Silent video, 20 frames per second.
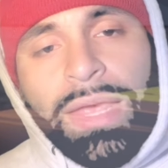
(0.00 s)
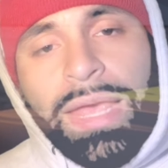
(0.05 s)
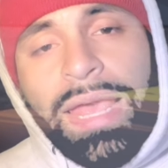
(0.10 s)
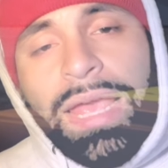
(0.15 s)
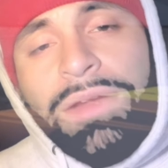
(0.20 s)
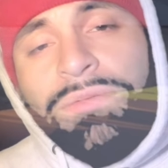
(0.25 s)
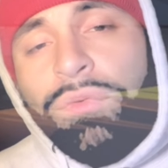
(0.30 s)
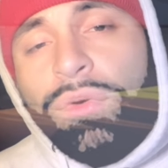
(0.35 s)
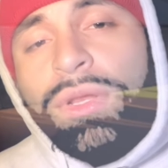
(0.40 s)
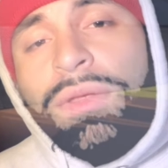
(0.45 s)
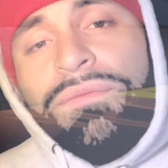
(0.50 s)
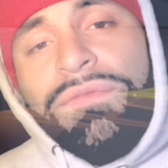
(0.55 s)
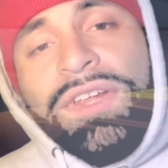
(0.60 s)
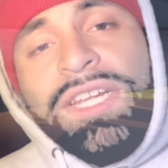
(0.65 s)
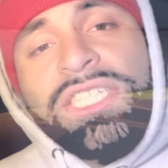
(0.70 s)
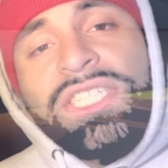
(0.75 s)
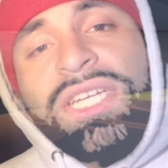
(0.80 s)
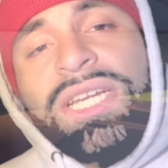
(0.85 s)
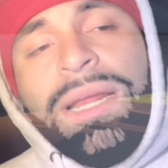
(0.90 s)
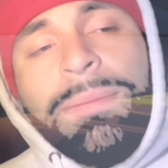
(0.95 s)
And for the
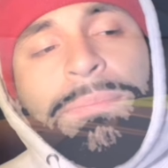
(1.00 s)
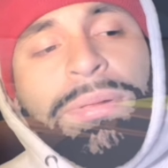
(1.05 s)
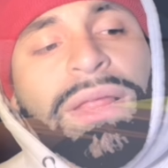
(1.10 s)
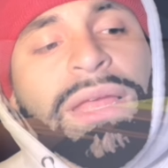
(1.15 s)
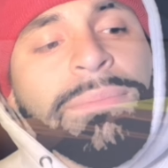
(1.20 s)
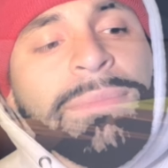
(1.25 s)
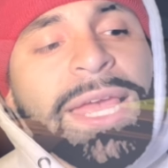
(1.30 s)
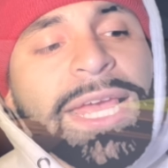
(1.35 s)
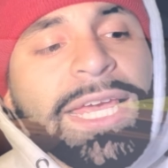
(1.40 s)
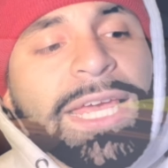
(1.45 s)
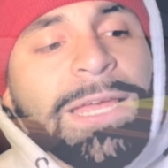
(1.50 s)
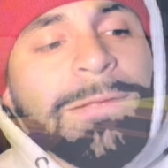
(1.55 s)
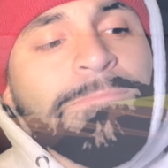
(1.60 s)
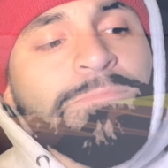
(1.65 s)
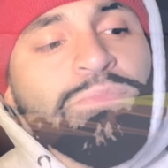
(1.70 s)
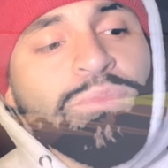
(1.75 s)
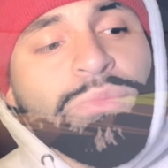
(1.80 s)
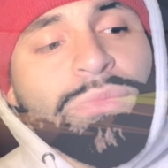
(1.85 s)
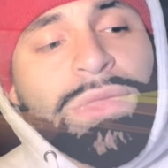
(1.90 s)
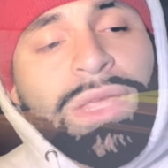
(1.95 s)
finishing and playmaking,
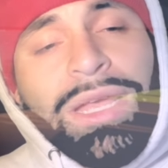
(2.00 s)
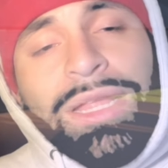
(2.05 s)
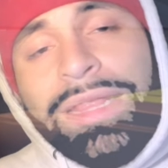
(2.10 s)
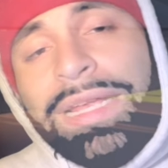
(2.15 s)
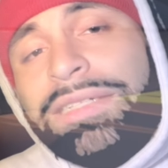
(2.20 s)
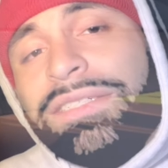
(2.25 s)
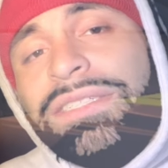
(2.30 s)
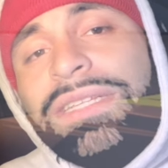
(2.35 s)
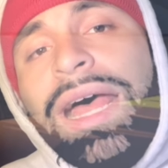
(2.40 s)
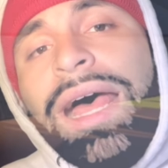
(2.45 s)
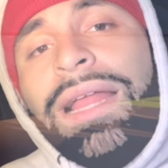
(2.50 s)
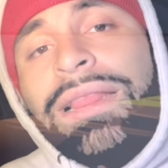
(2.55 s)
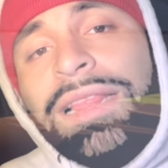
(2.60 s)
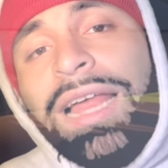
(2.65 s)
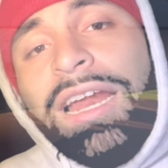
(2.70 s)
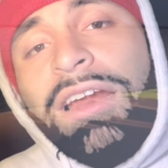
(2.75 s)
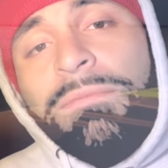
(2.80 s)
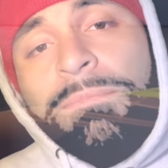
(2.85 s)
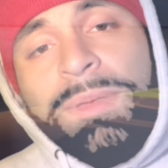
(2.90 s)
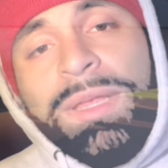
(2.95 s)
there's not a
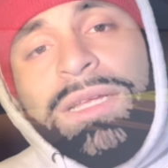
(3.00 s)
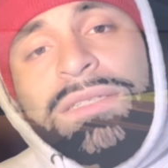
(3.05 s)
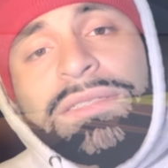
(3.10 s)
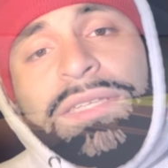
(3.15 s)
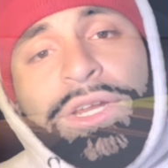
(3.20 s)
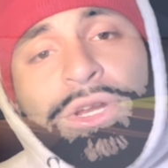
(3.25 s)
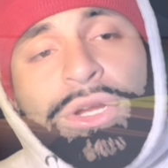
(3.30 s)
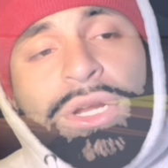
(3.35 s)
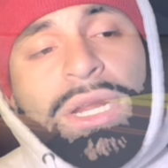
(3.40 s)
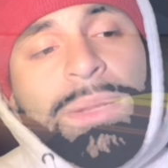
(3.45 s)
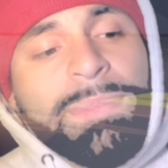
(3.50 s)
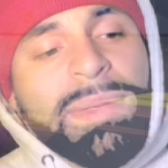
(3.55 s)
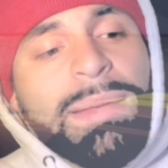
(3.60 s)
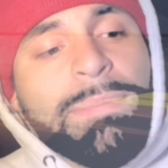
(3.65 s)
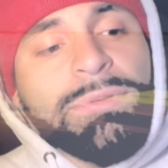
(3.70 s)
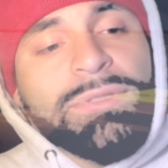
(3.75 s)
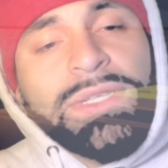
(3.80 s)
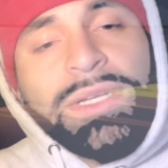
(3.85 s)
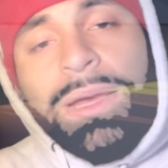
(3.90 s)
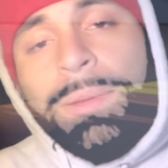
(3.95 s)
lot of builds that are going to be able
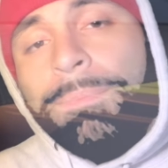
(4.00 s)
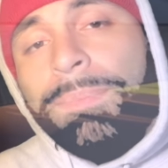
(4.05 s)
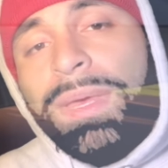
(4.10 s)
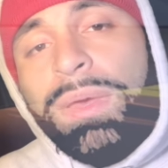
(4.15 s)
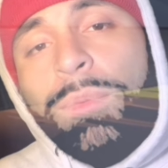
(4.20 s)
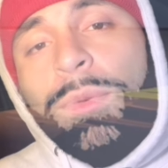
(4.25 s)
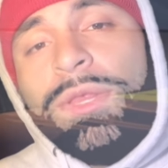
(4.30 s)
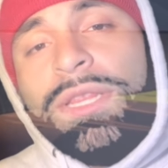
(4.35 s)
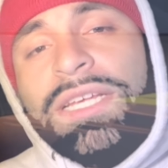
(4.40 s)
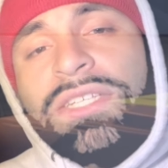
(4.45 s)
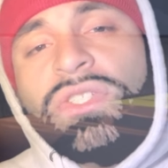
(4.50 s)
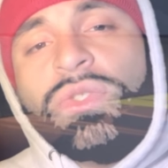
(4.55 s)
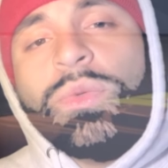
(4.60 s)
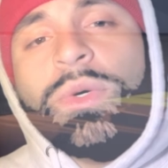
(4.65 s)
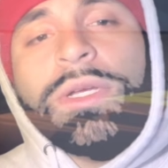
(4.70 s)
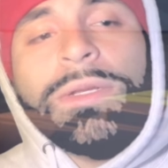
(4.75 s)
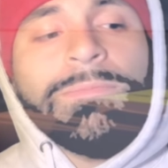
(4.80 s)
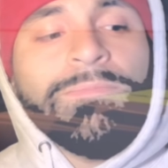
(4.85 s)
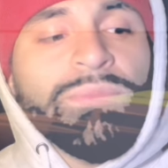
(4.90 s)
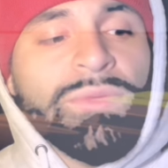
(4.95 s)
to compete with this one.